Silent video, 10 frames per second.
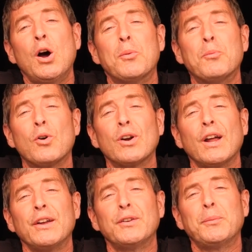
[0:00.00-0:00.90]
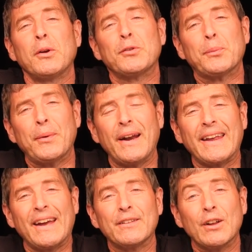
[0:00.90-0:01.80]
more light by
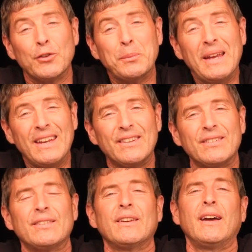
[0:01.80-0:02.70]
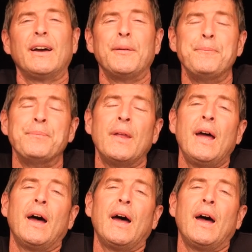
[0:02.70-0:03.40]
spreading out those peaks um,